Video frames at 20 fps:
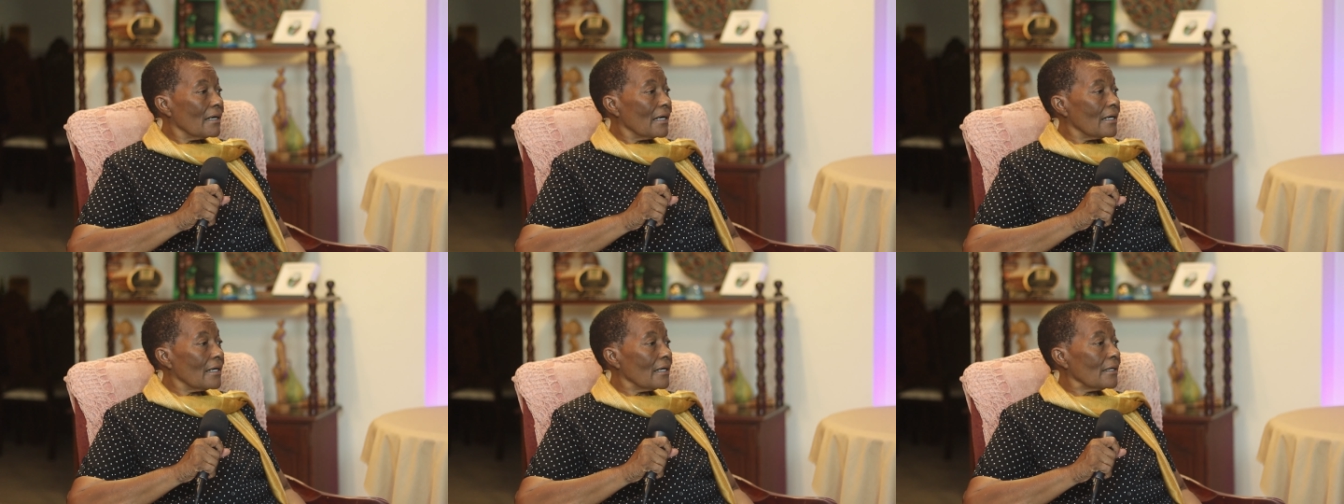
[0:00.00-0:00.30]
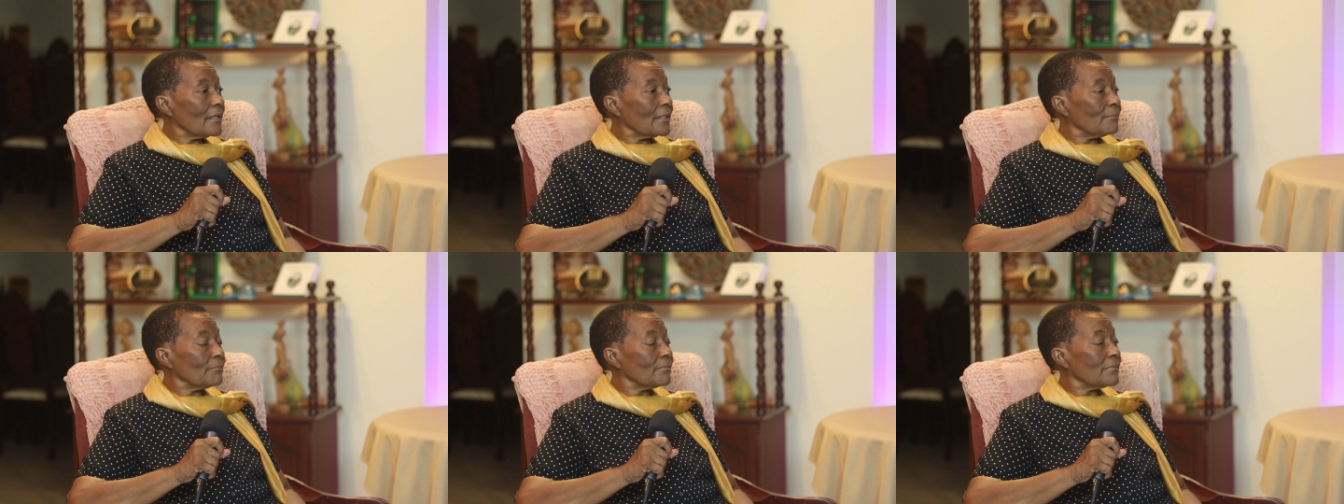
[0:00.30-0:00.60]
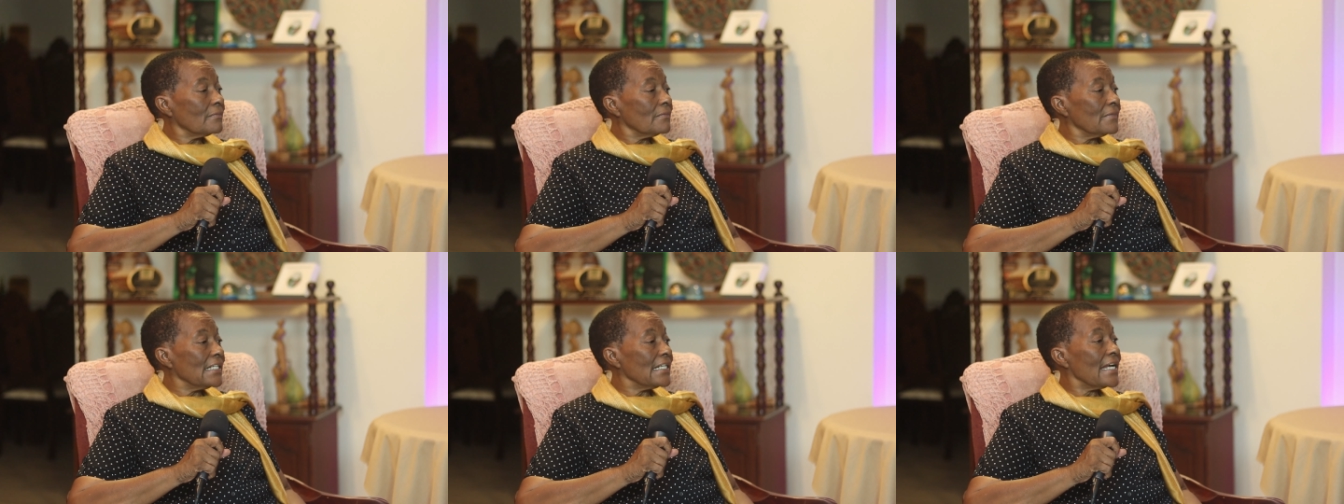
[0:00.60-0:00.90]

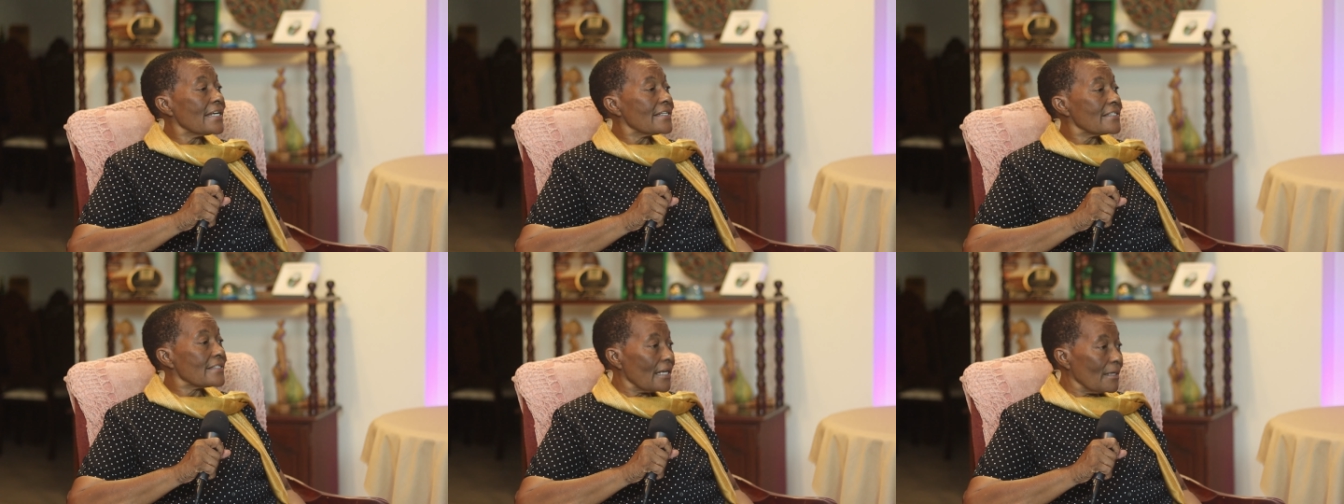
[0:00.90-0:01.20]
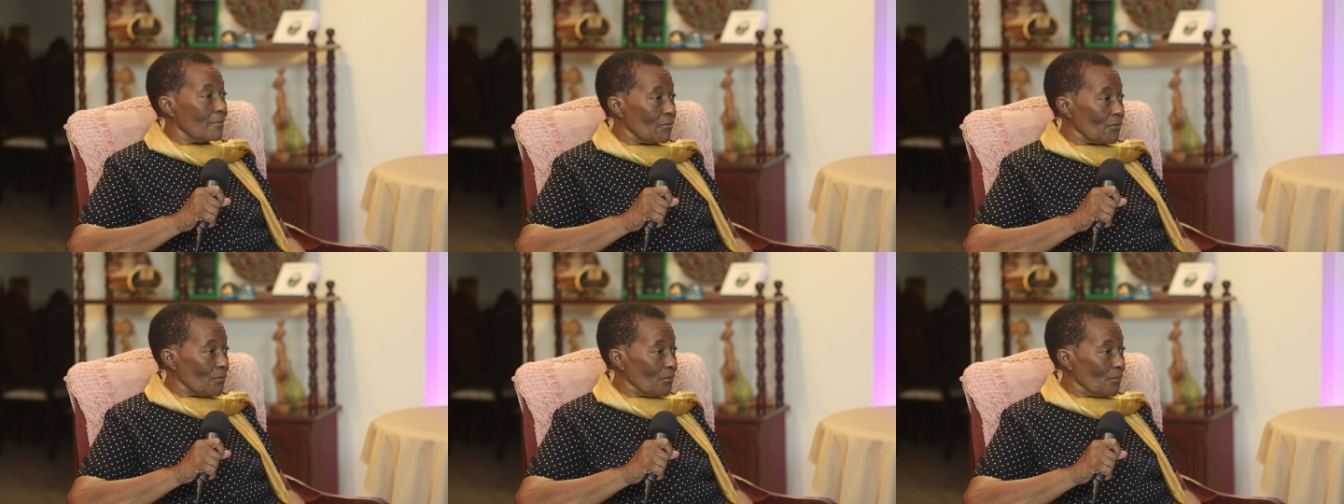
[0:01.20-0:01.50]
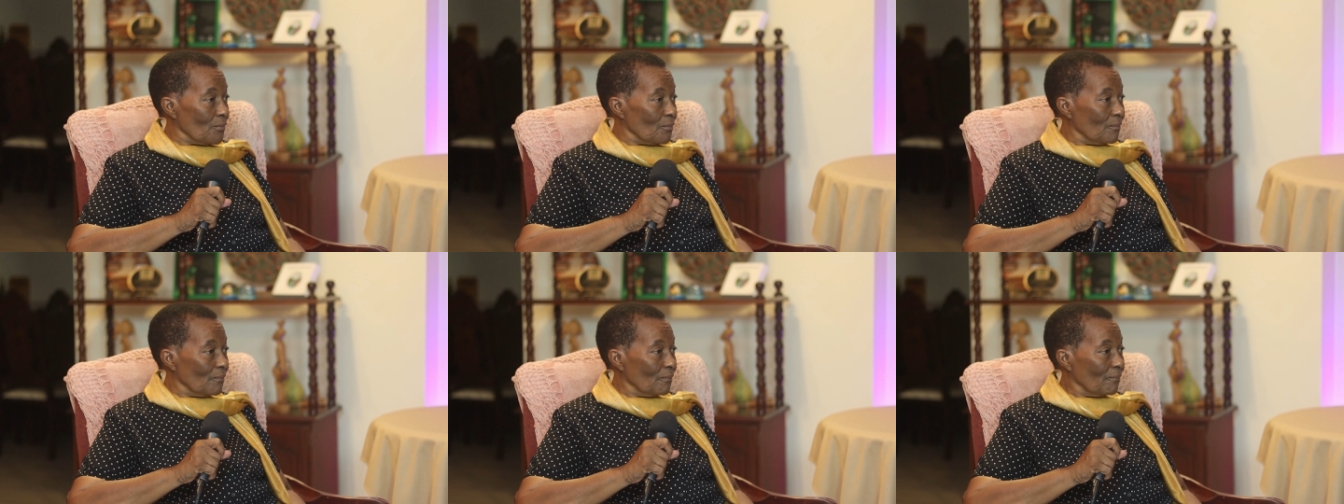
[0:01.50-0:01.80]
the exam
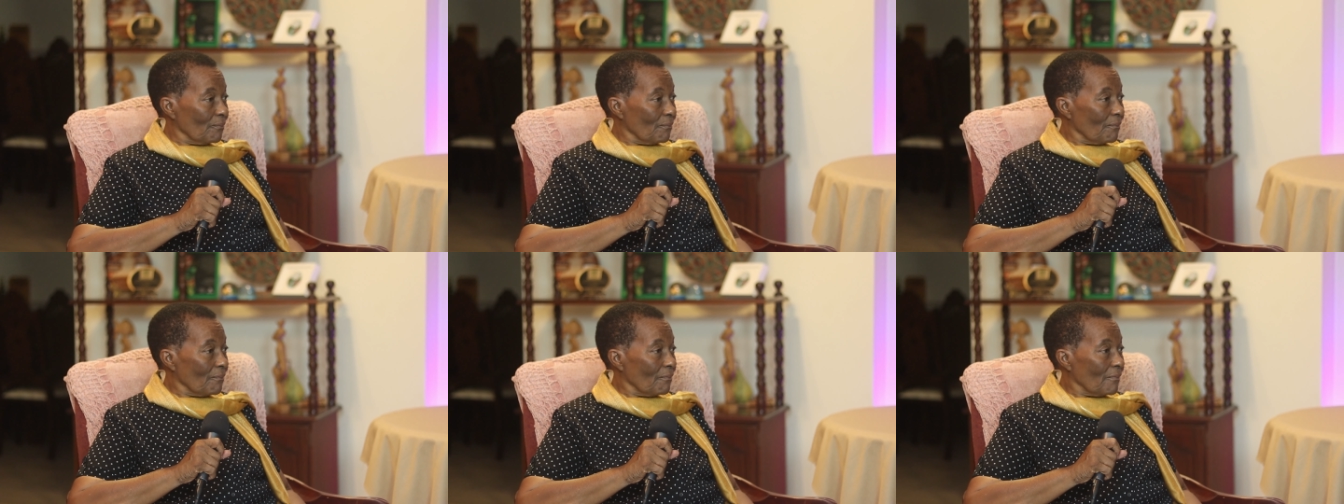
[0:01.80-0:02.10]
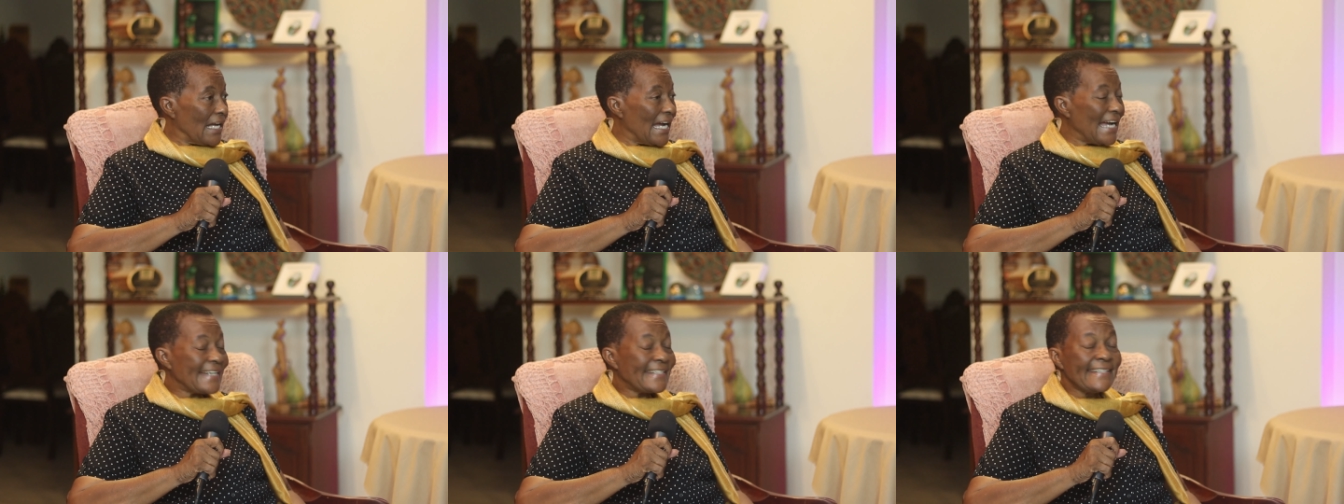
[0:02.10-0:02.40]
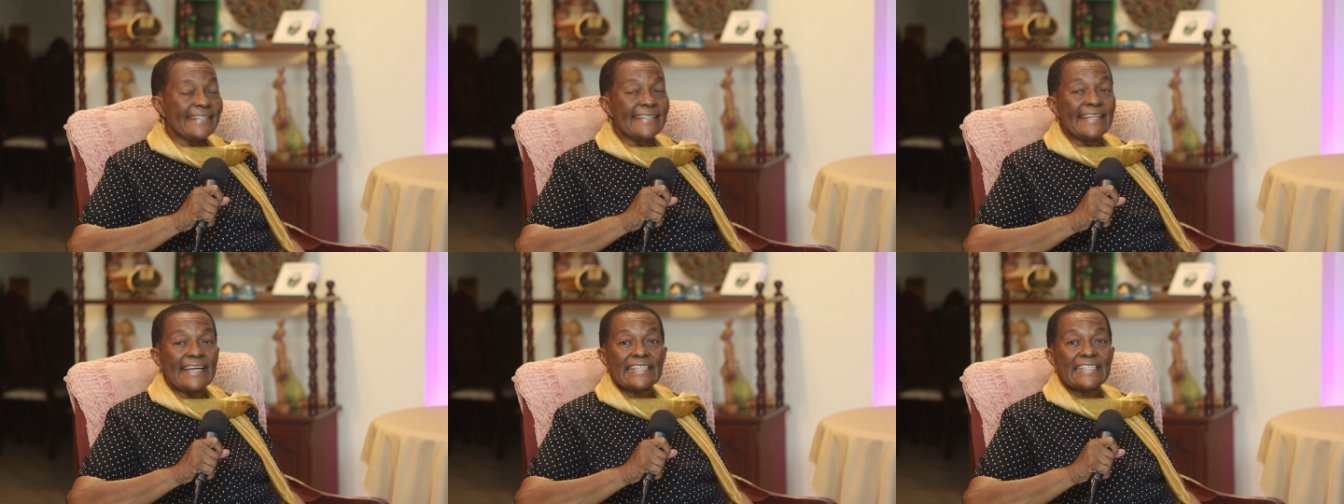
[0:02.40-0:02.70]
room, I
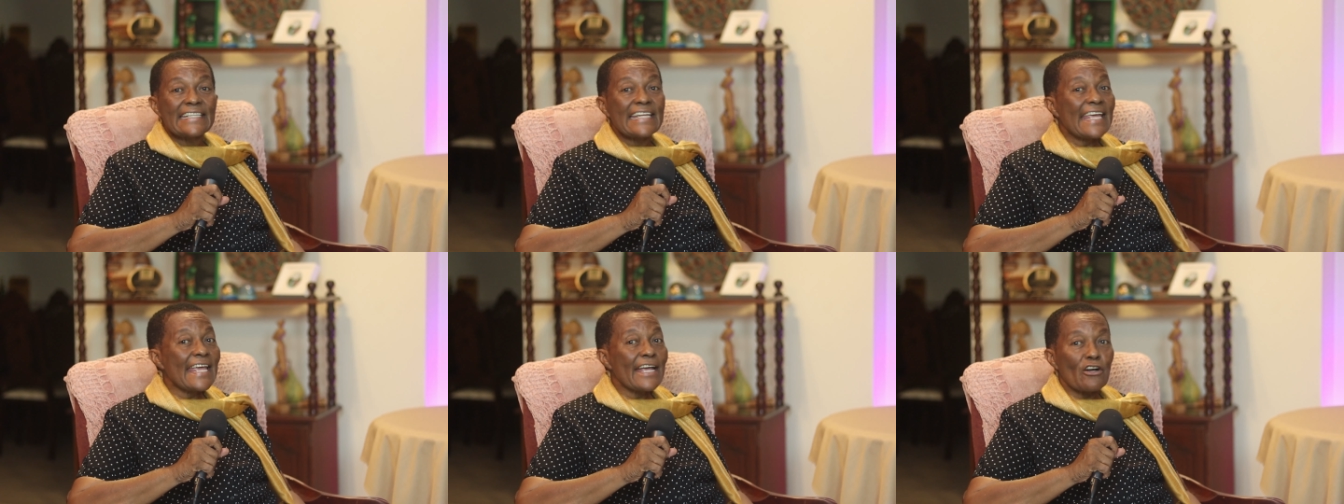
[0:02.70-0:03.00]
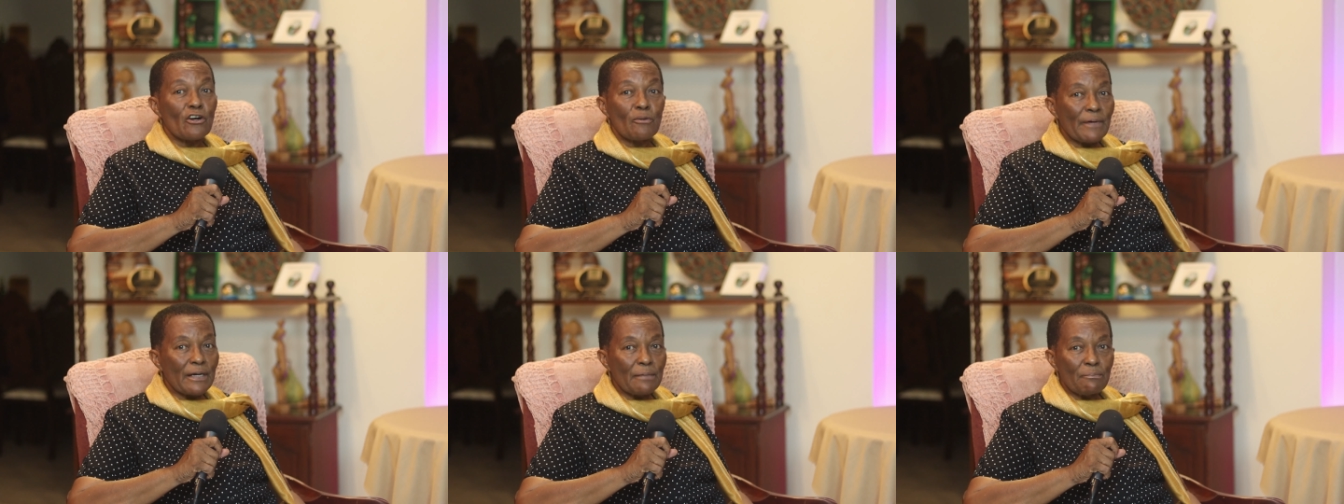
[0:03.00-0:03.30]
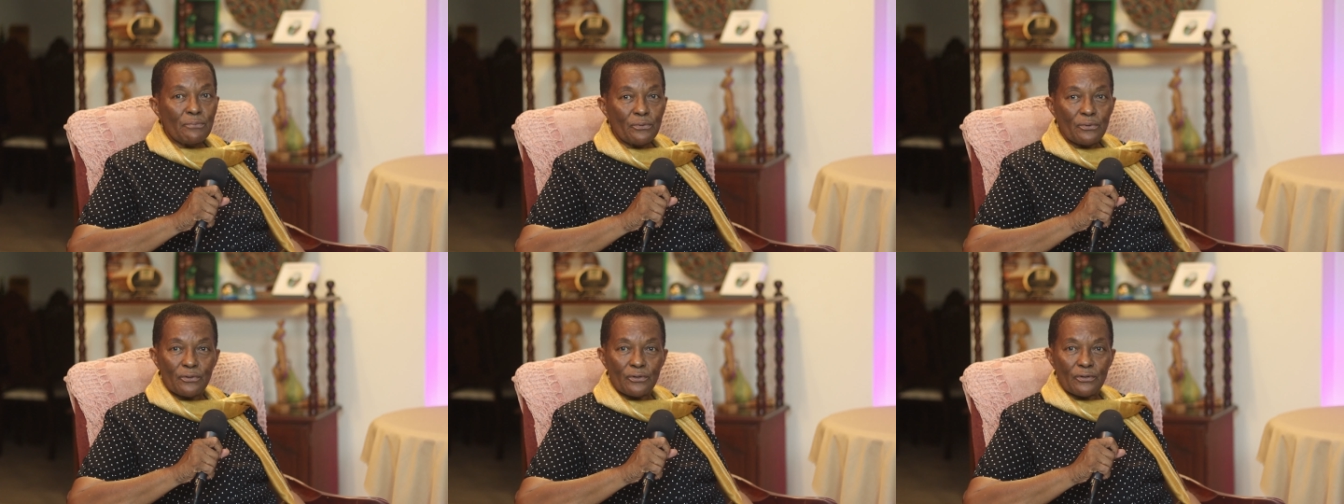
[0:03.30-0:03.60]
did not take up a
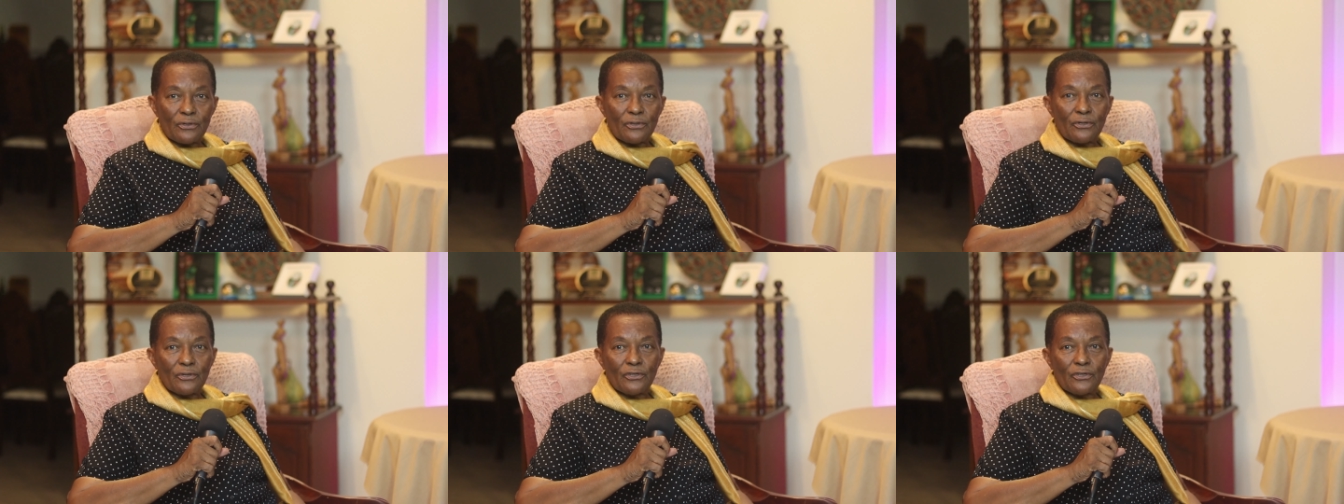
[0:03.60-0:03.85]
book